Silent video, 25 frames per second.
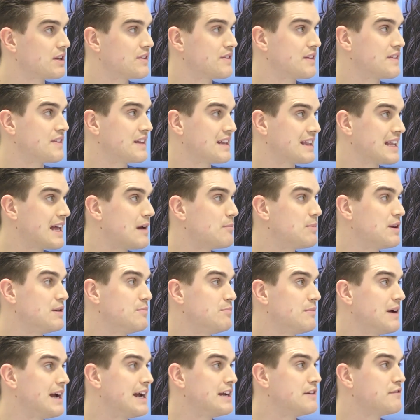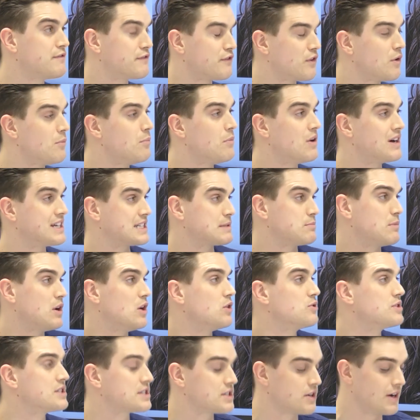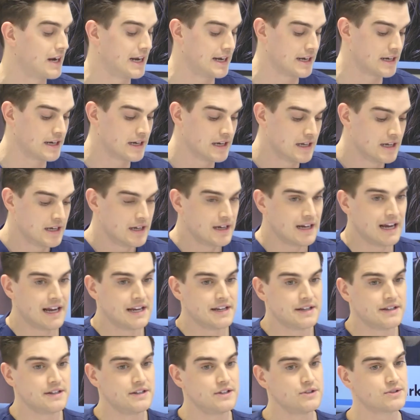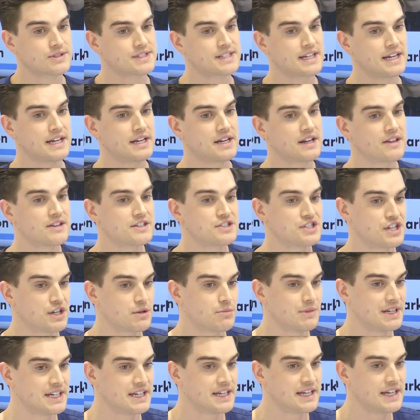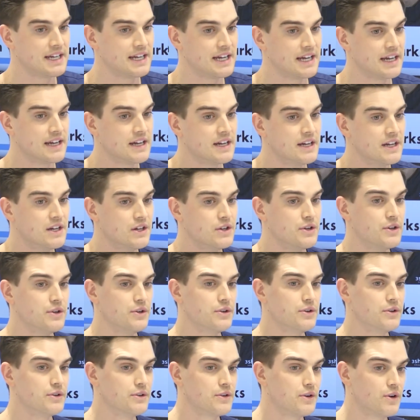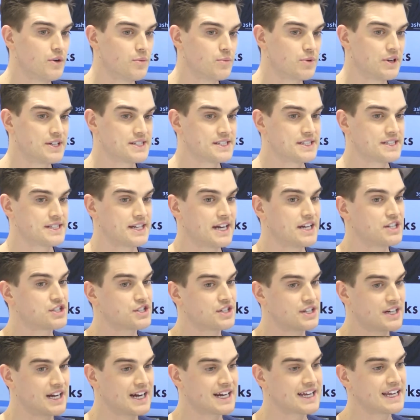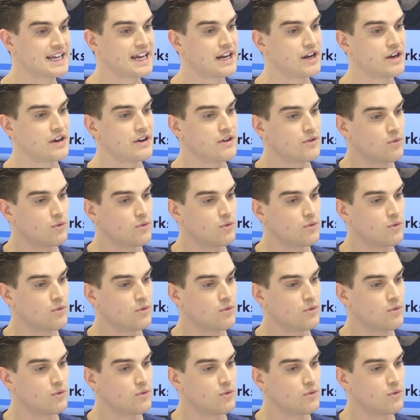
that the lab had made from my smile design. And you'll see another gentleman here who, on presentation, again,